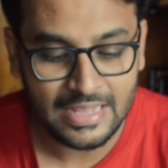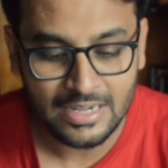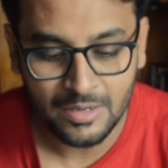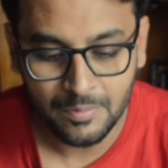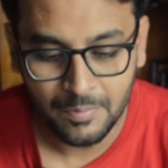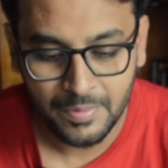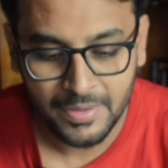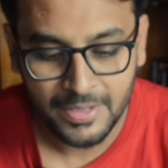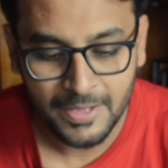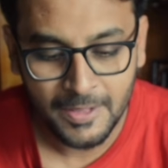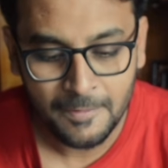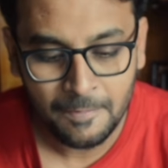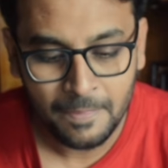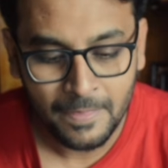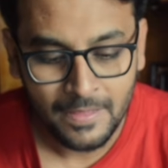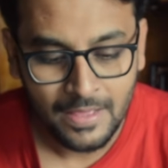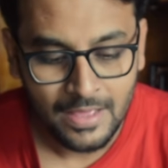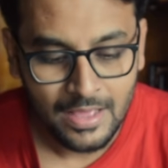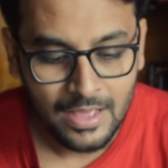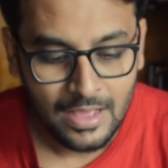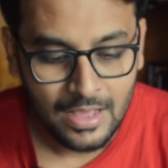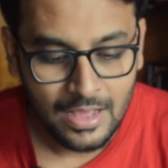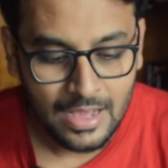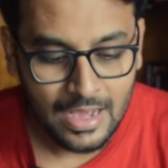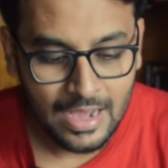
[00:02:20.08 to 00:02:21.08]

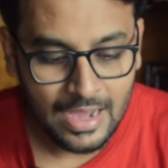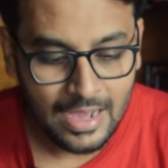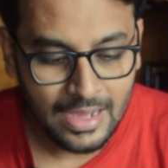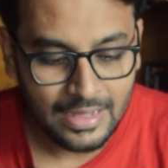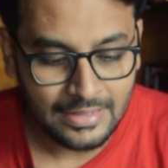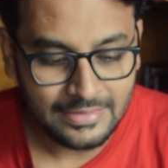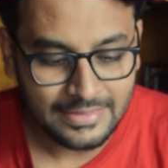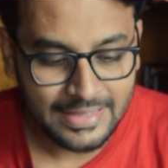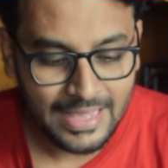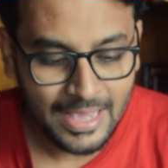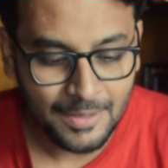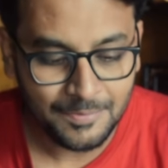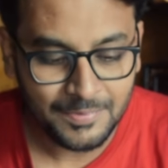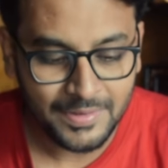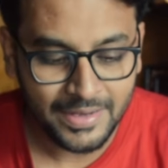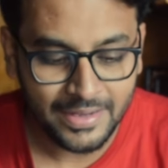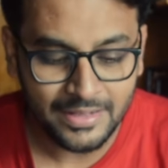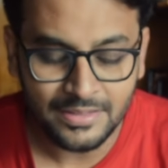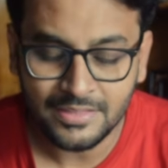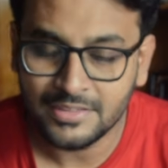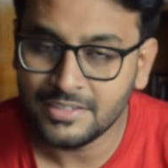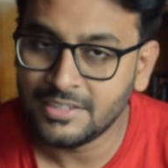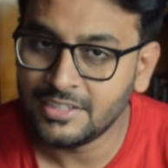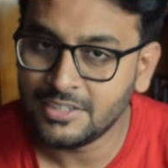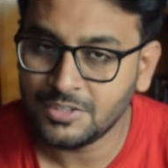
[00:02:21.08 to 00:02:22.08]
LPA. They have
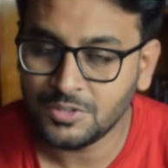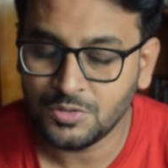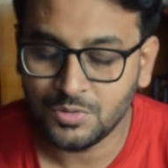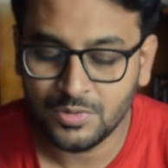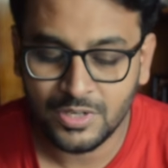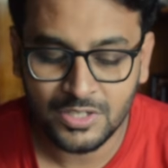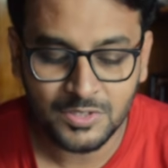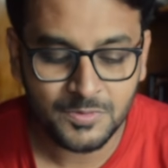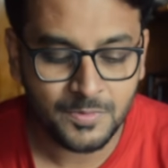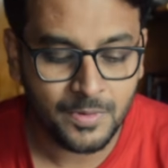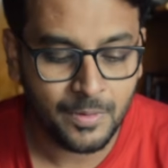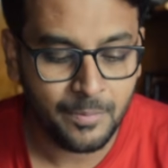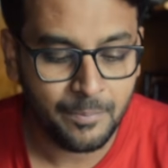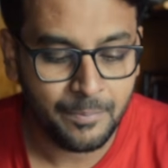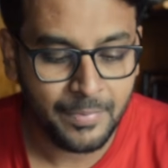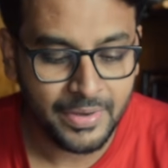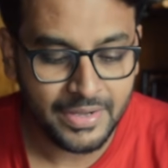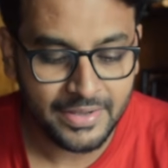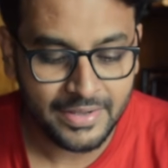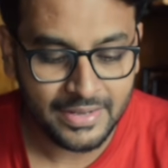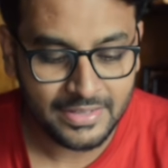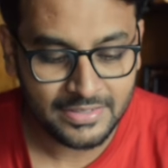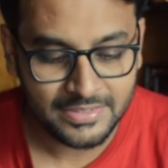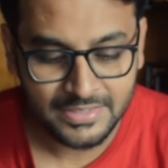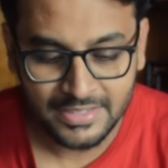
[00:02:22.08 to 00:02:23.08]
taken three students from
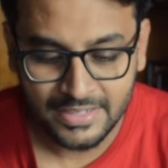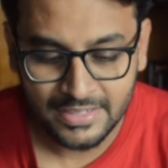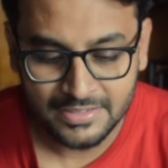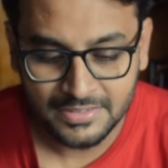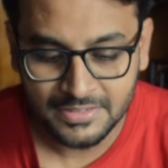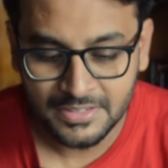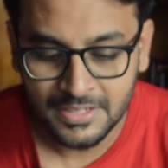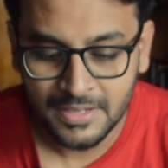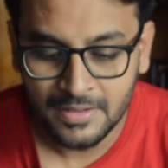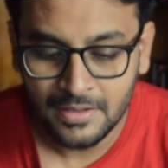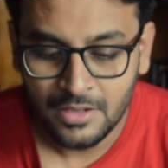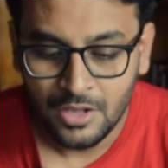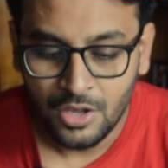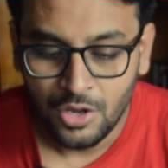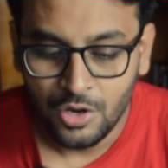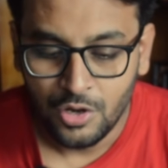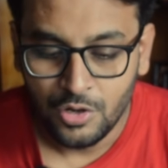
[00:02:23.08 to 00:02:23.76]
BTech CSE,